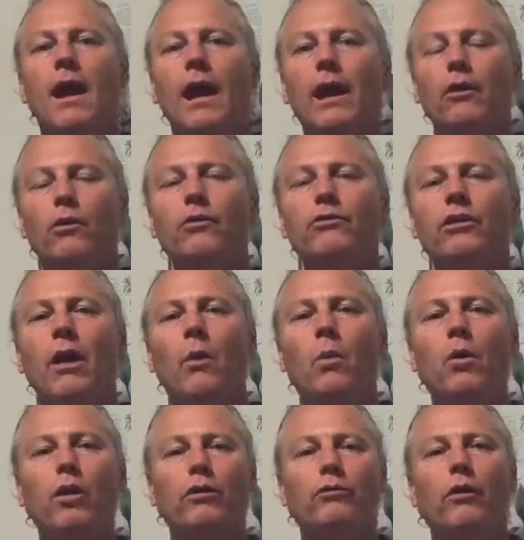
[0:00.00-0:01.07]
It also
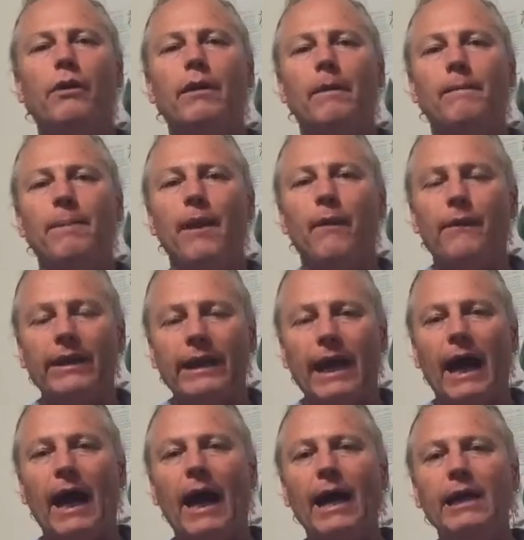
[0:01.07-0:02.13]
works on the
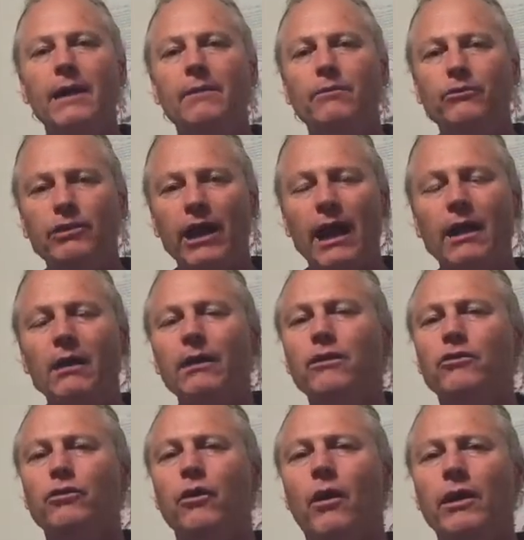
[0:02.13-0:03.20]
pericardium channel in
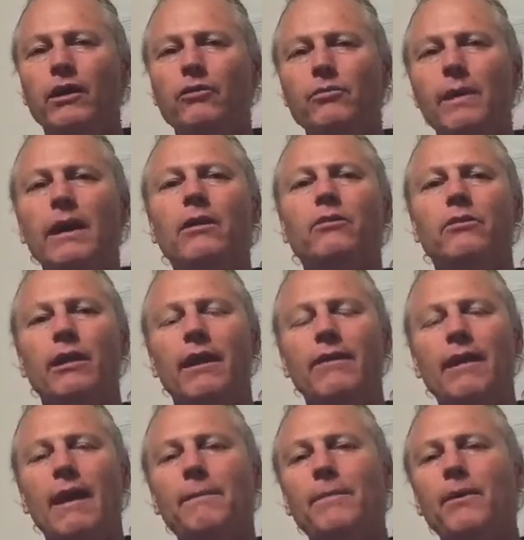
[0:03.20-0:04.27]
Chinese medicine, and that